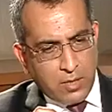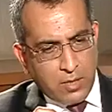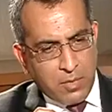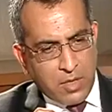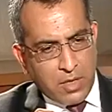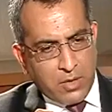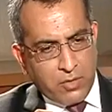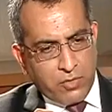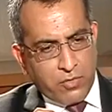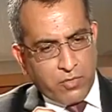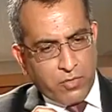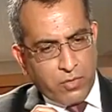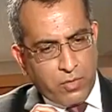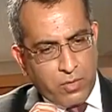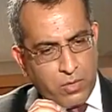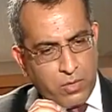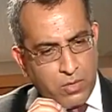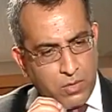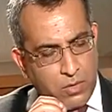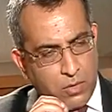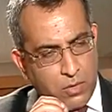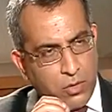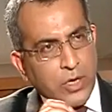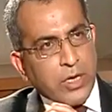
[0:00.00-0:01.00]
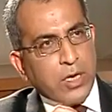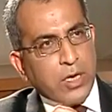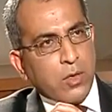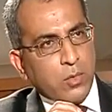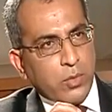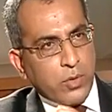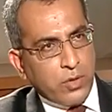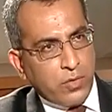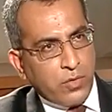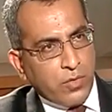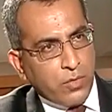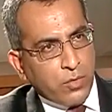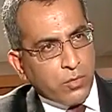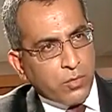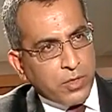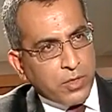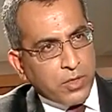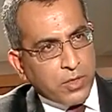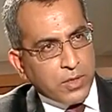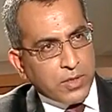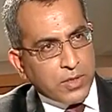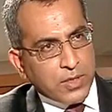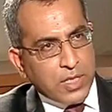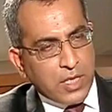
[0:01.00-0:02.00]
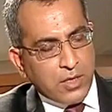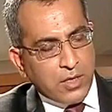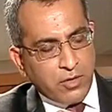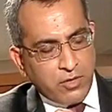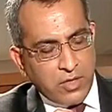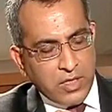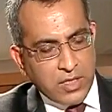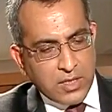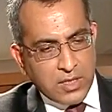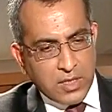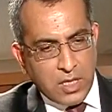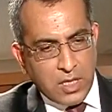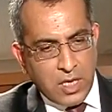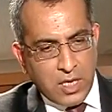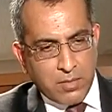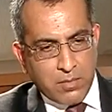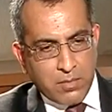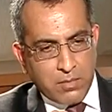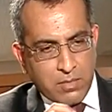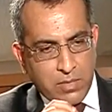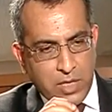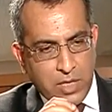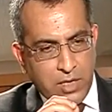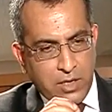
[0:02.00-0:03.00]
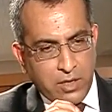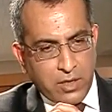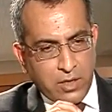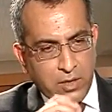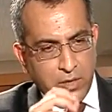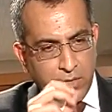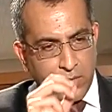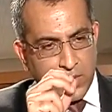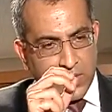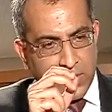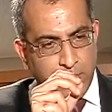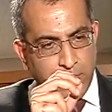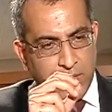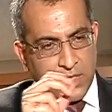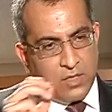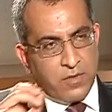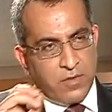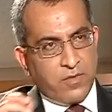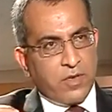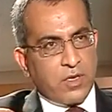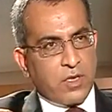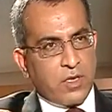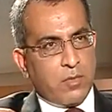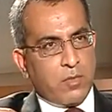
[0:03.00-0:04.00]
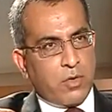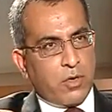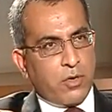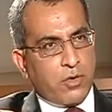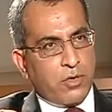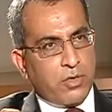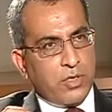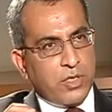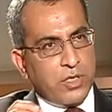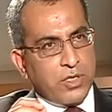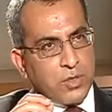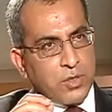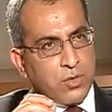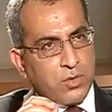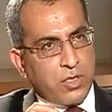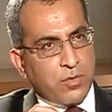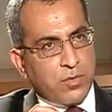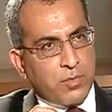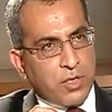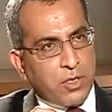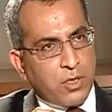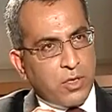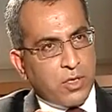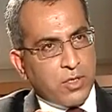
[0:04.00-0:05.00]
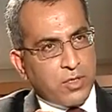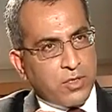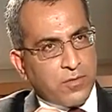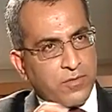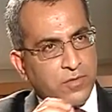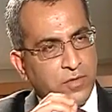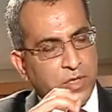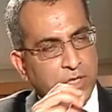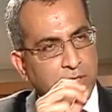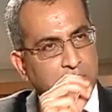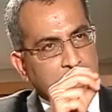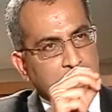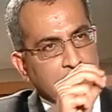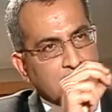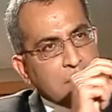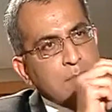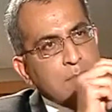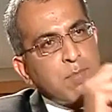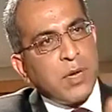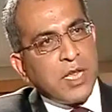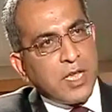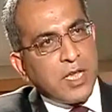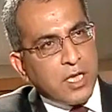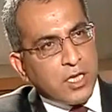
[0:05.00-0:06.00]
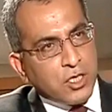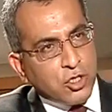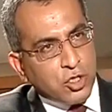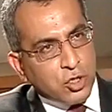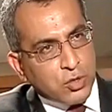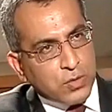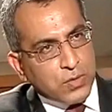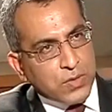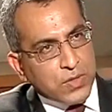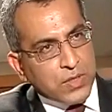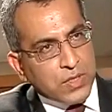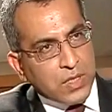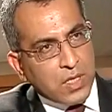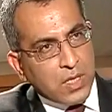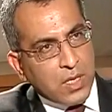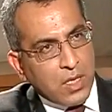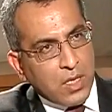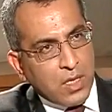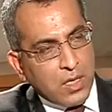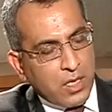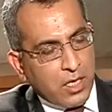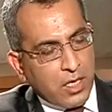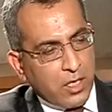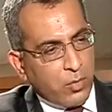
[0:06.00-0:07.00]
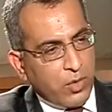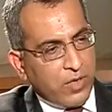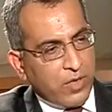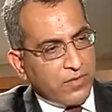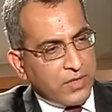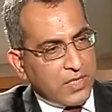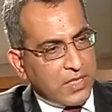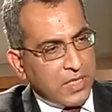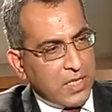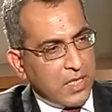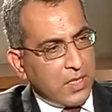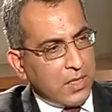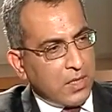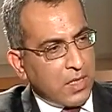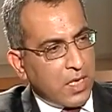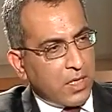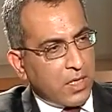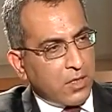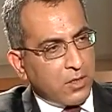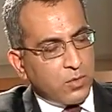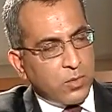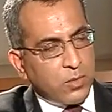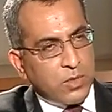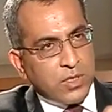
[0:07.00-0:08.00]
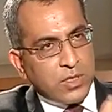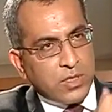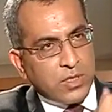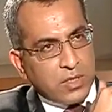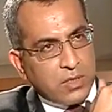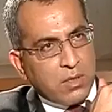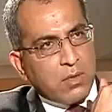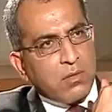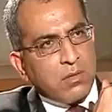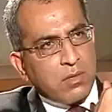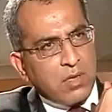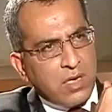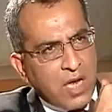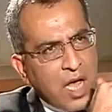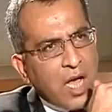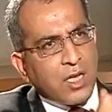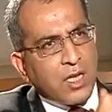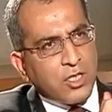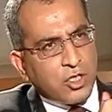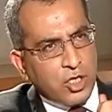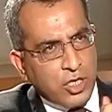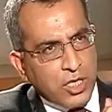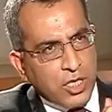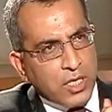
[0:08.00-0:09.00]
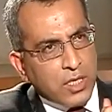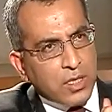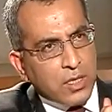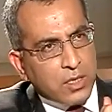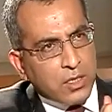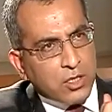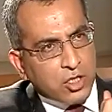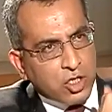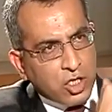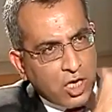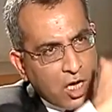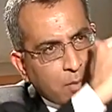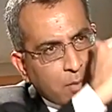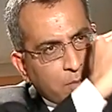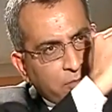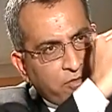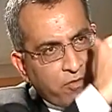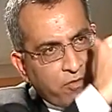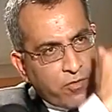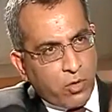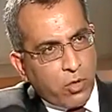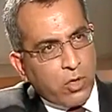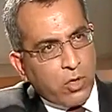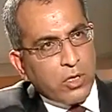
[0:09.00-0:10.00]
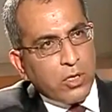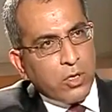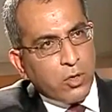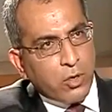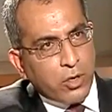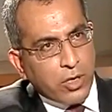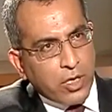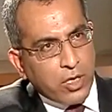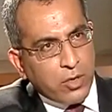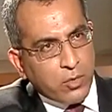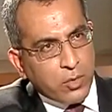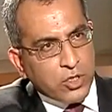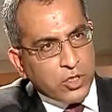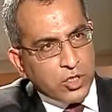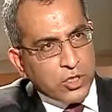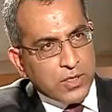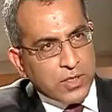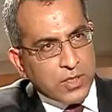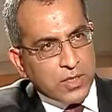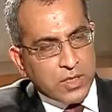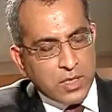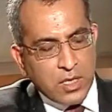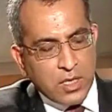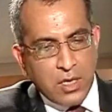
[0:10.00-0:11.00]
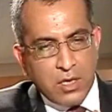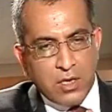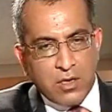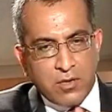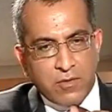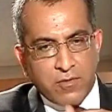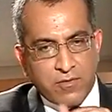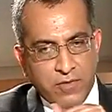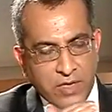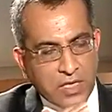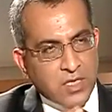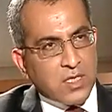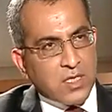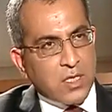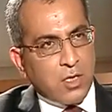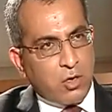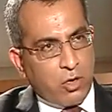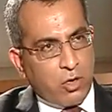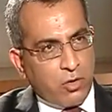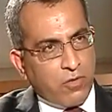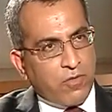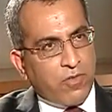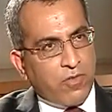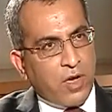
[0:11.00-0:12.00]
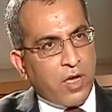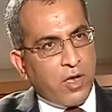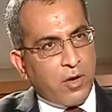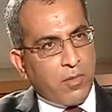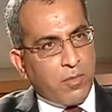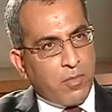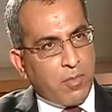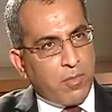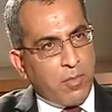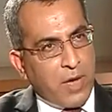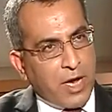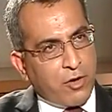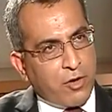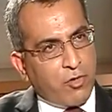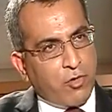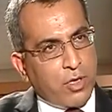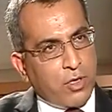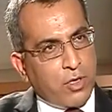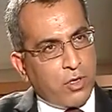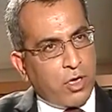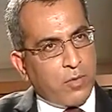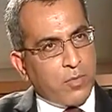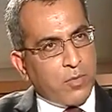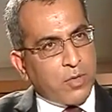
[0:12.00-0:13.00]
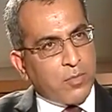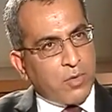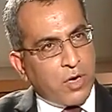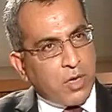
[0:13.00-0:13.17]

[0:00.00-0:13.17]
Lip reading: about oil with you and the reason I'm getting into a specific commodity is only because of its implications. And we've seen that it was largely the sharp fall in oil which has fixed a lot of our macroeconomic.